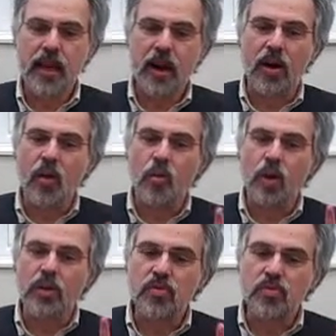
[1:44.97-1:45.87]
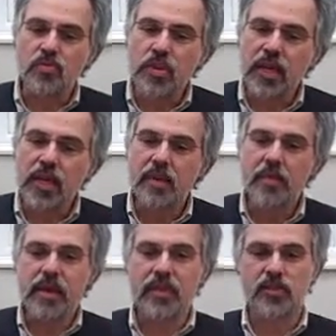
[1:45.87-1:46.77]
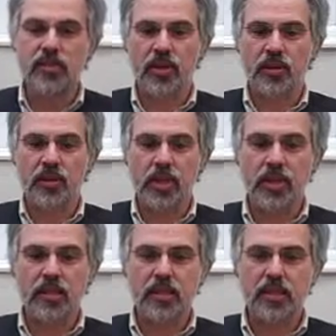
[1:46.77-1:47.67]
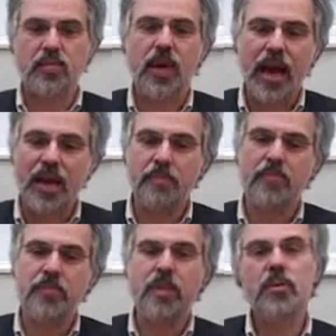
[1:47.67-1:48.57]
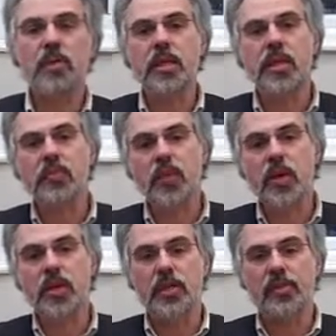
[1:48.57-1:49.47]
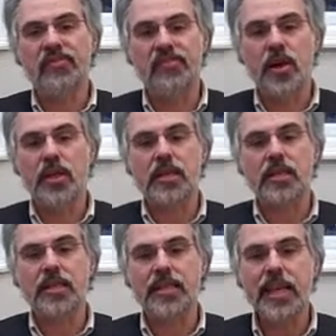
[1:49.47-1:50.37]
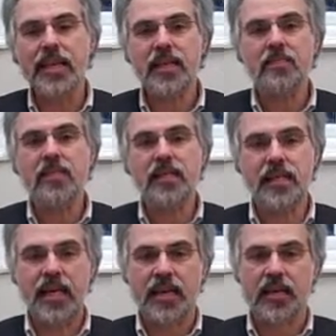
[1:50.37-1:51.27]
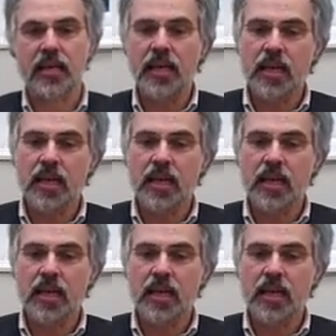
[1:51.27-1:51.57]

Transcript: Now, what really matters though is to absolutely avoid the first deadly mistake